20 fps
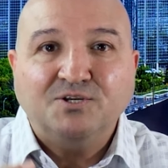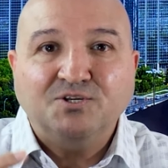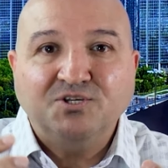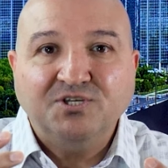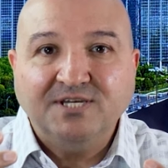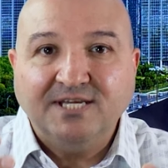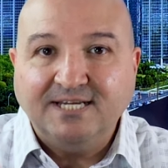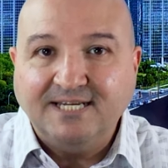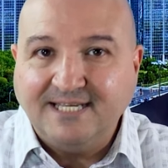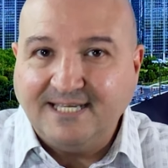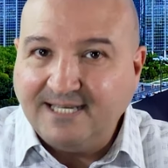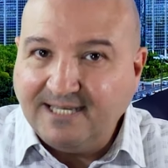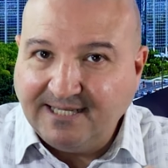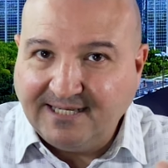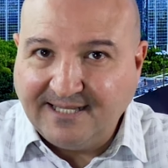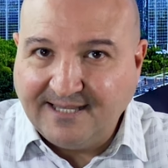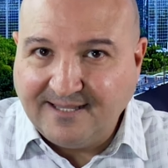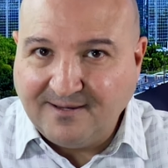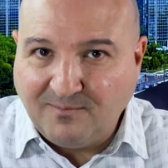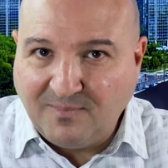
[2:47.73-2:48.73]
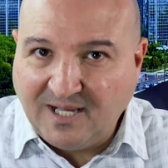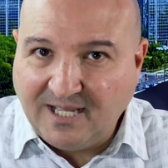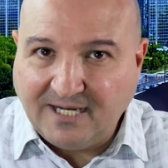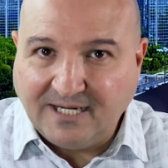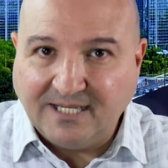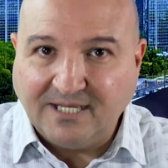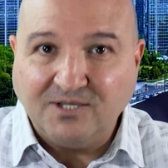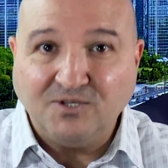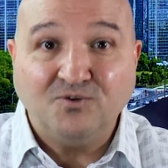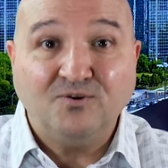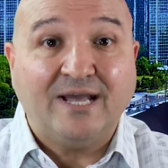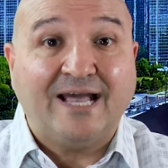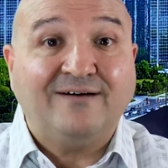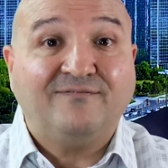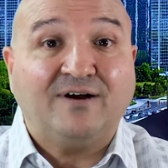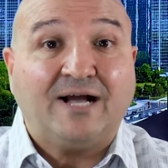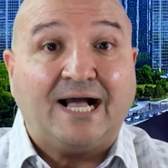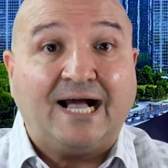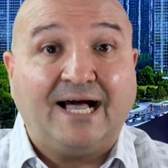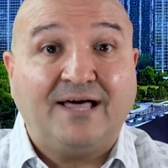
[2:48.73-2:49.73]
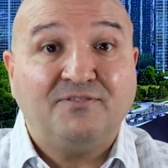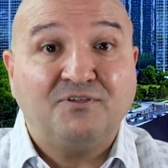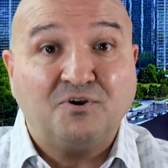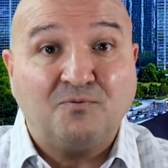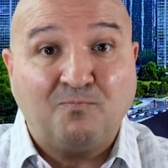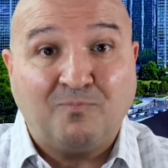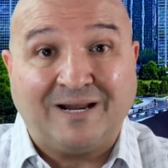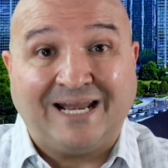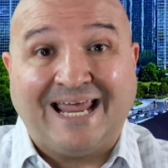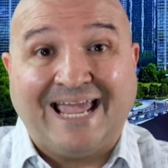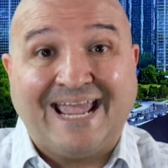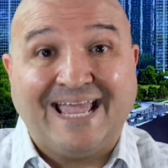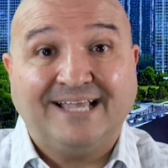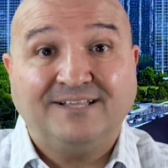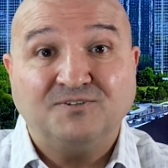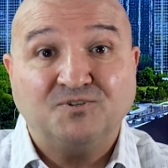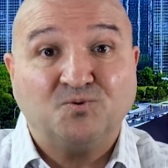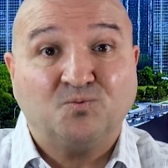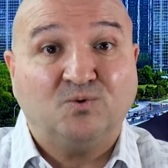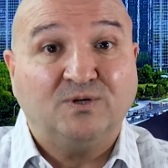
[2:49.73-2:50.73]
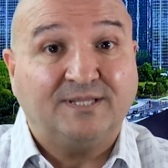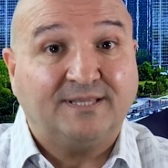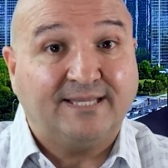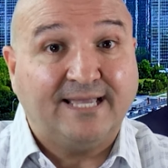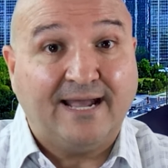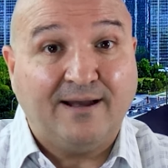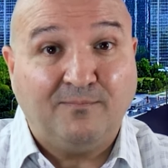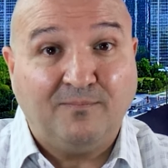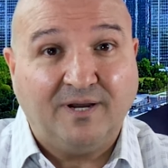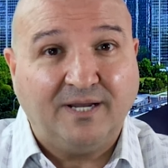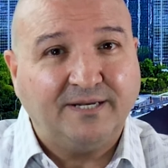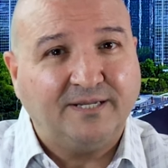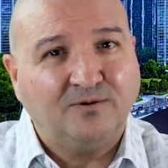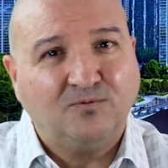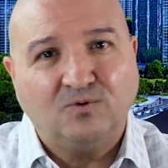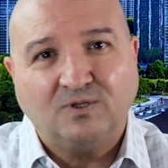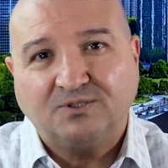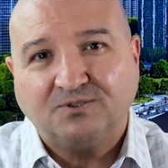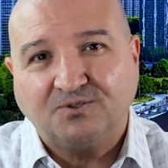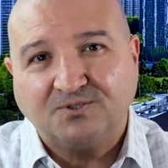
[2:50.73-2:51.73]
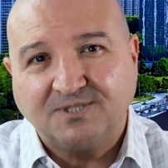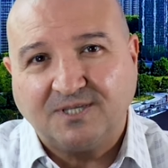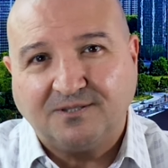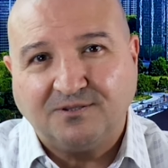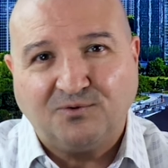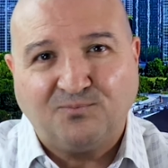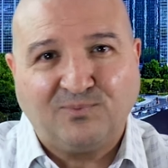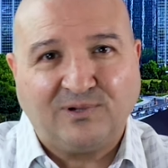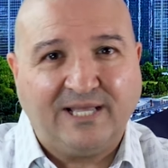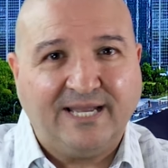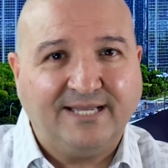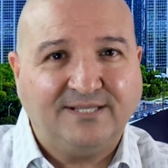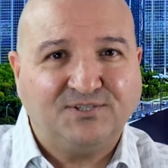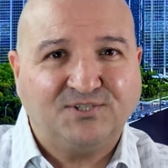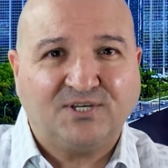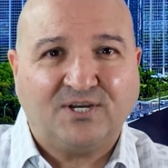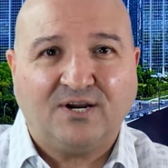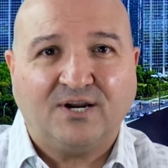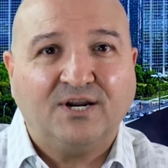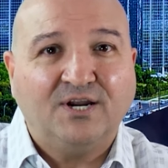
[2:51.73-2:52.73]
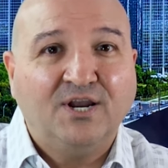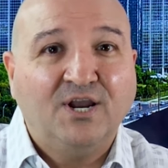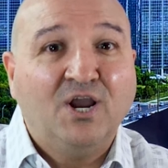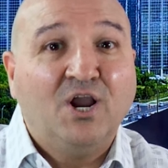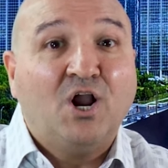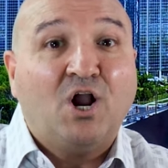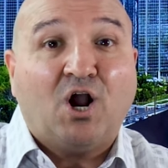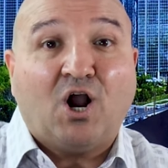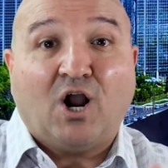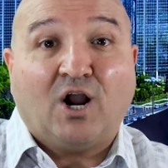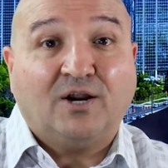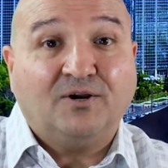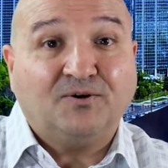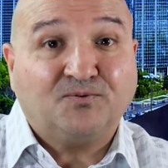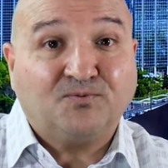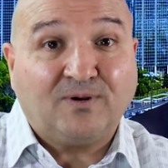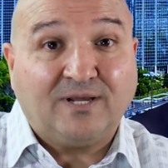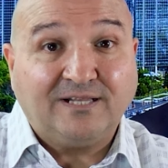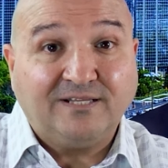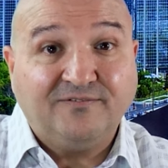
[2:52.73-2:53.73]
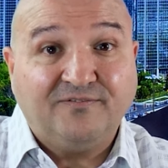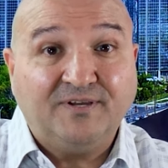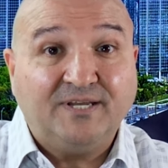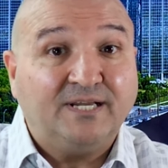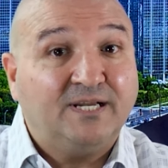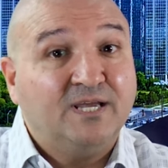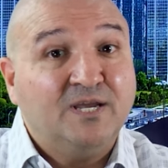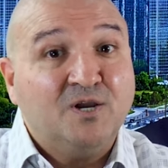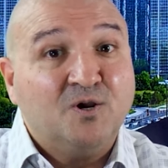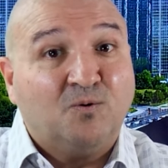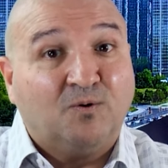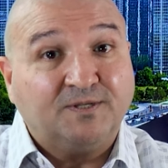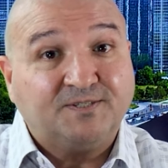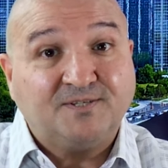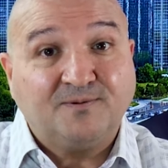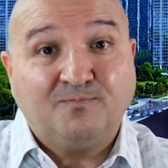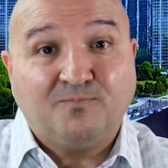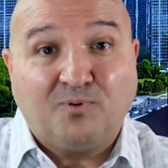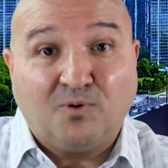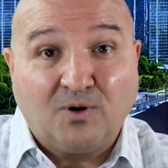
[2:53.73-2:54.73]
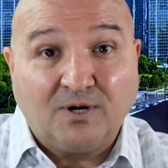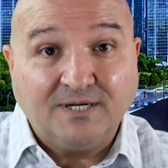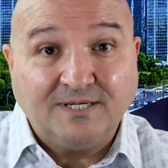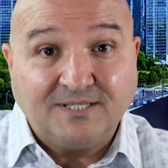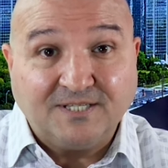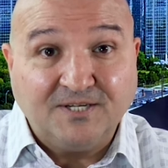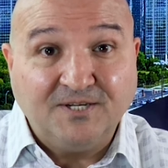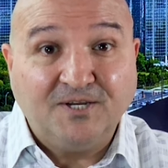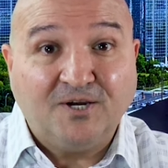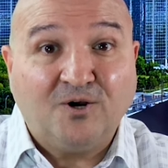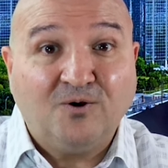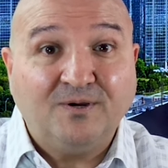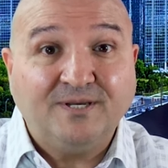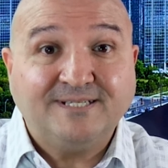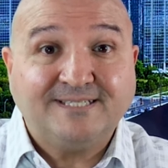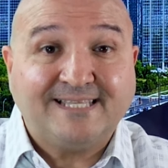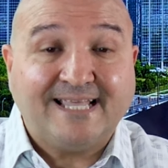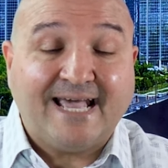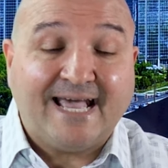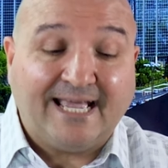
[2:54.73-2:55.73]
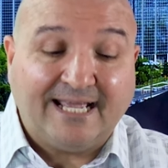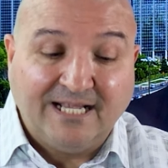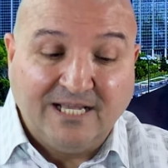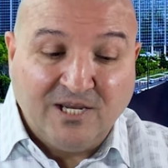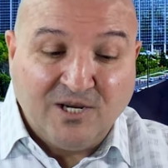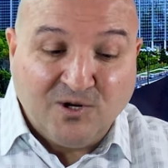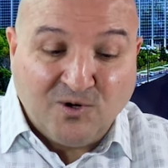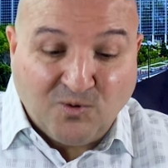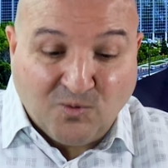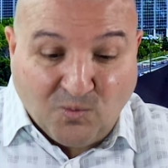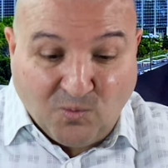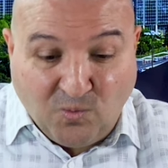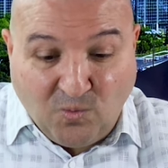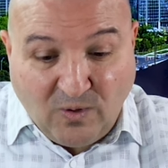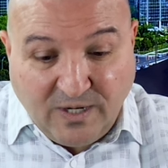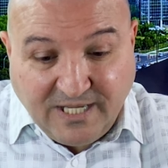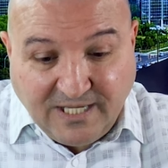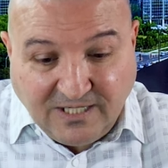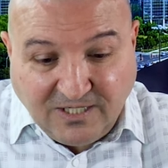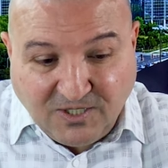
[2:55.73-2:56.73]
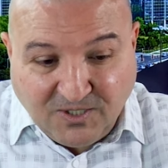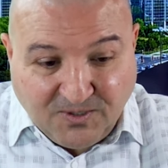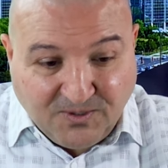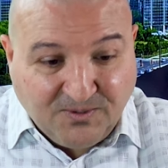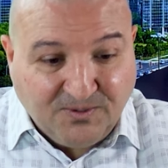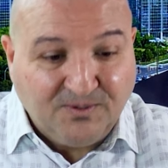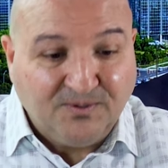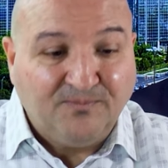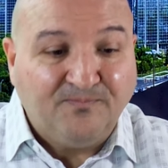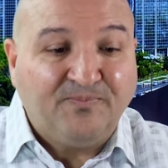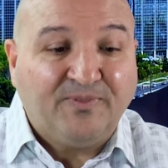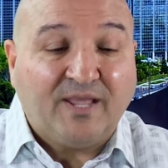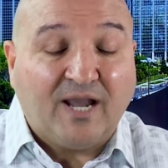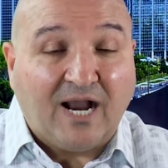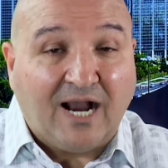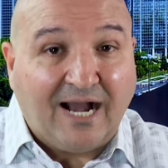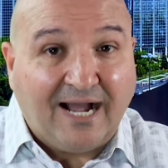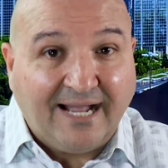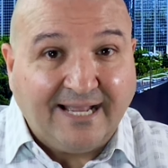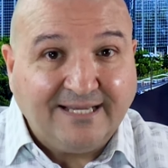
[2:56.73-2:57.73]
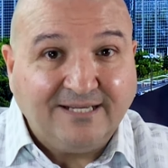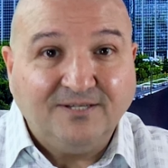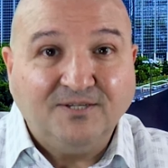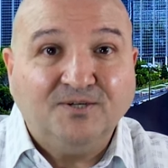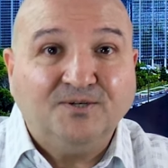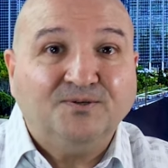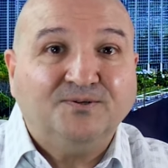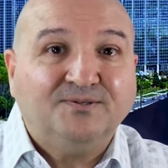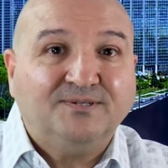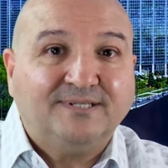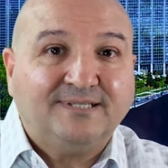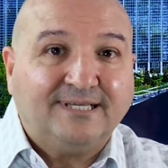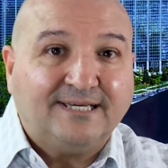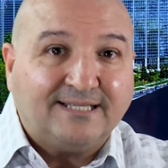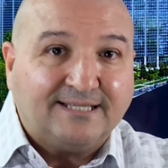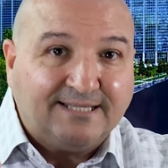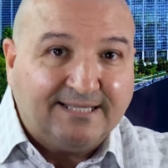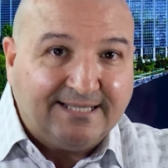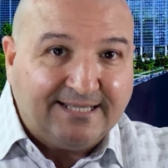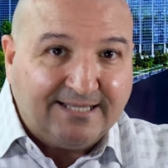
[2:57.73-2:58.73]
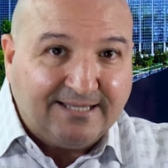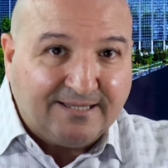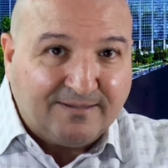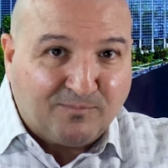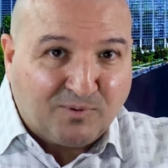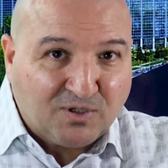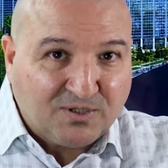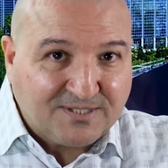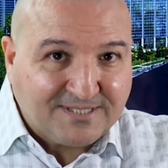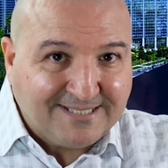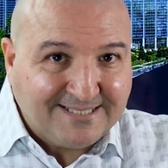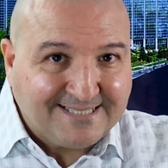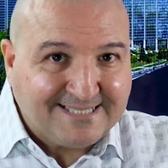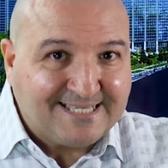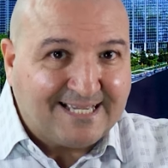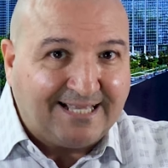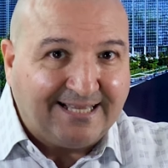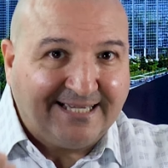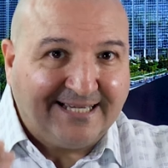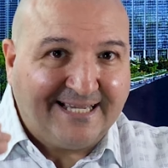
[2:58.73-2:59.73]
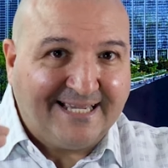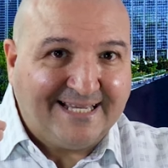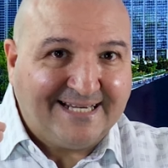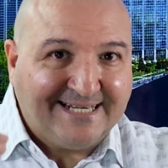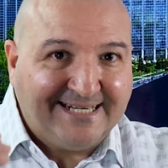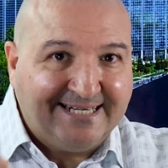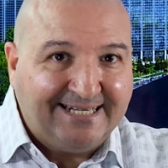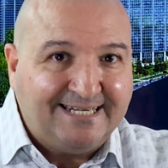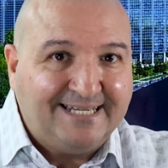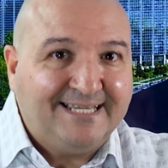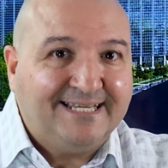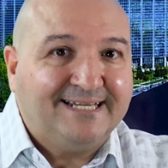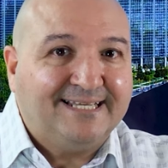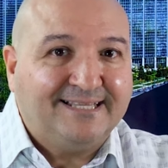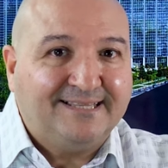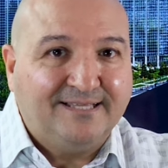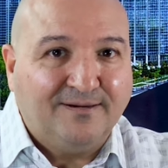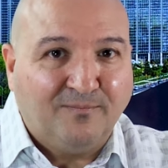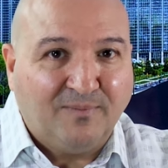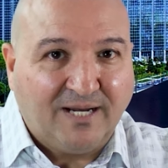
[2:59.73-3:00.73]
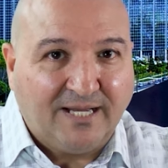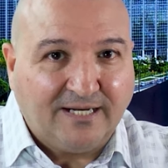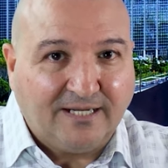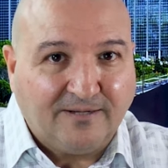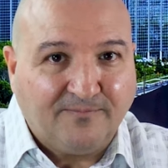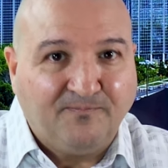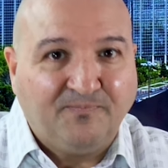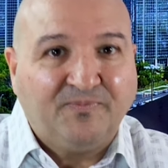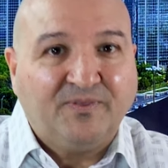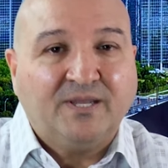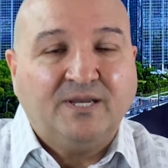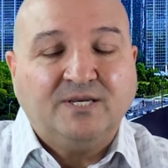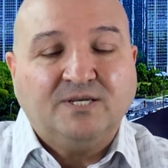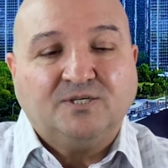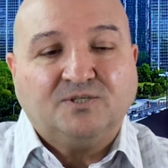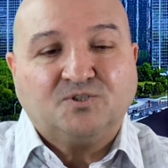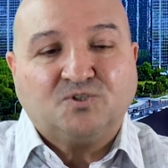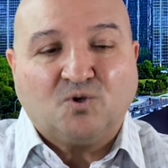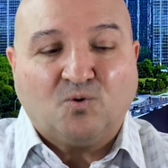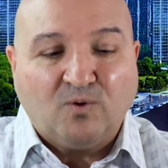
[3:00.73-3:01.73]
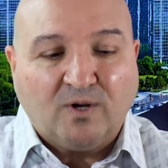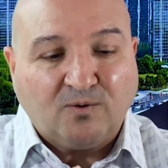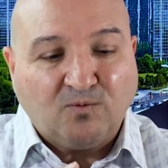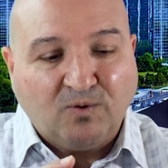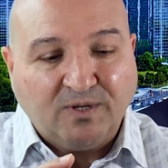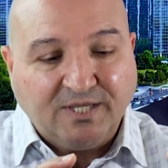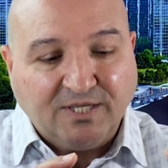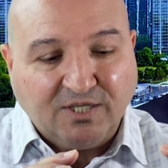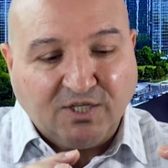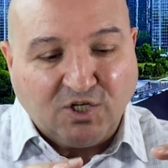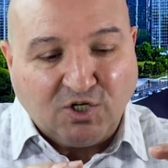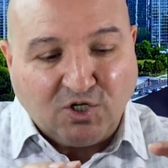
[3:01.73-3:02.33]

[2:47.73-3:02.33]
You need the money. You have other plans with that money. What those other plans are aren't relevant. What's important to know is that we knew, I knew, that the person selling it needed the money. So when we